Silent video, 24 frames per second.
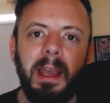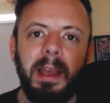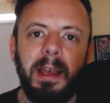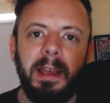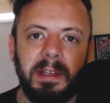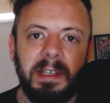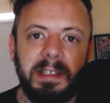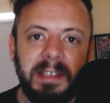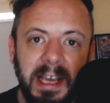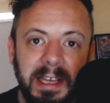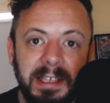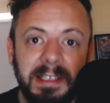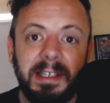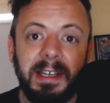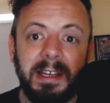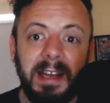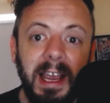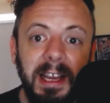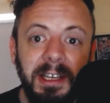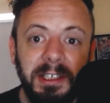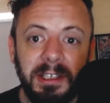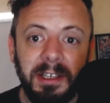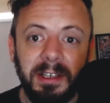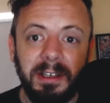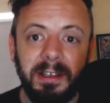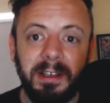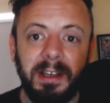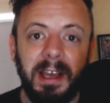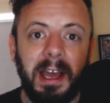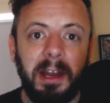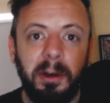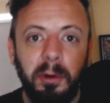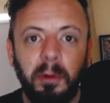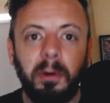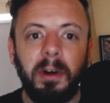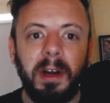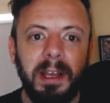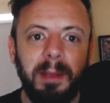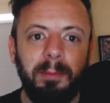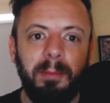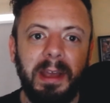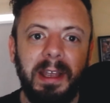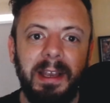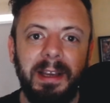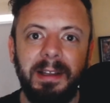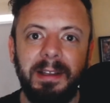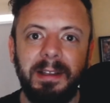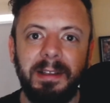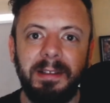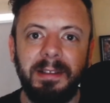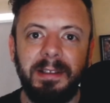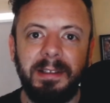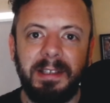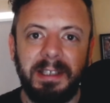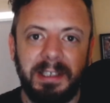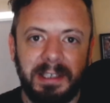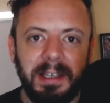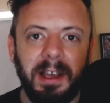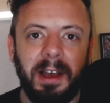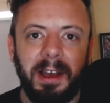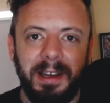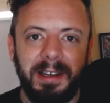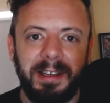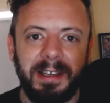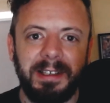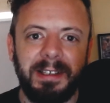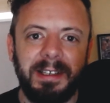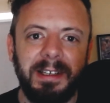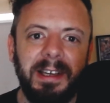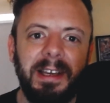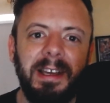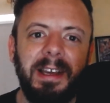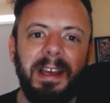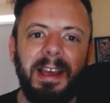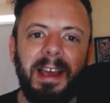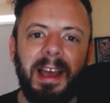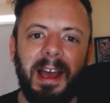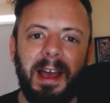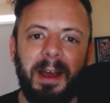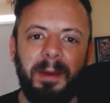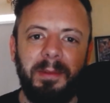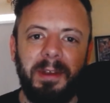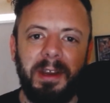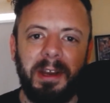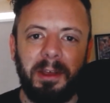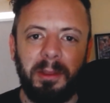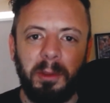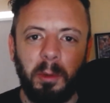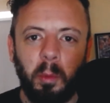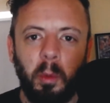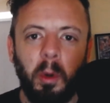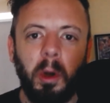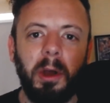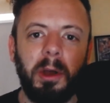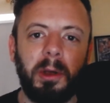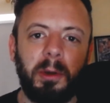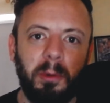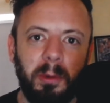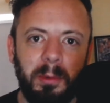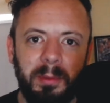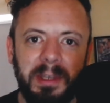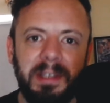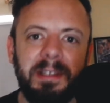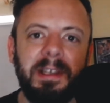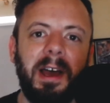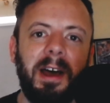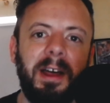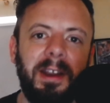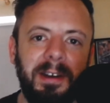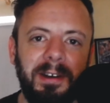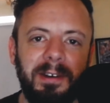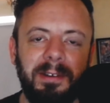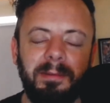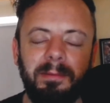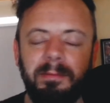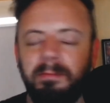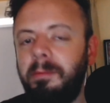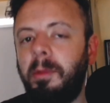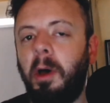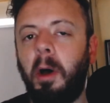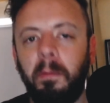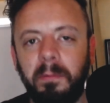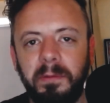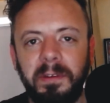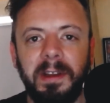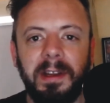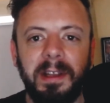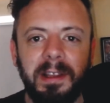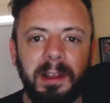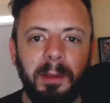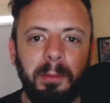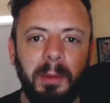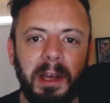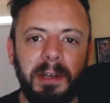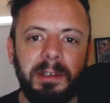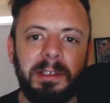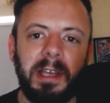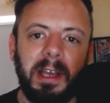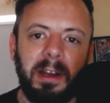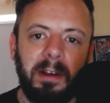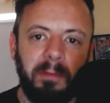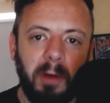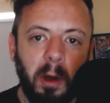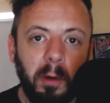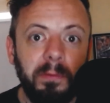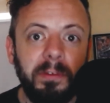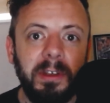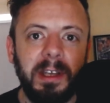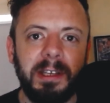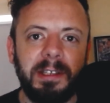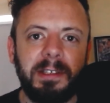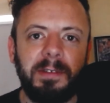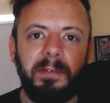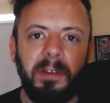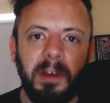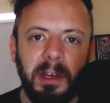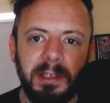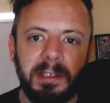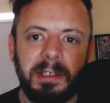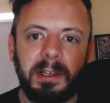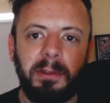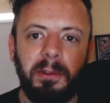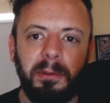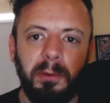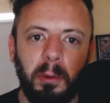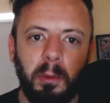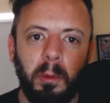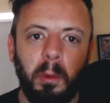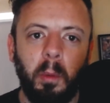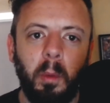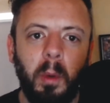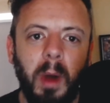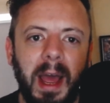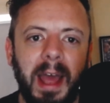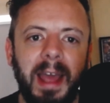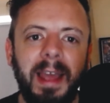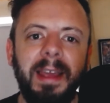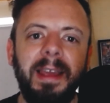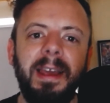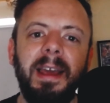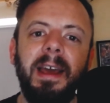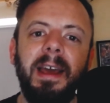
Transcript: the destination had already been decided. The work would be done often in the most kind of obvious first thought way,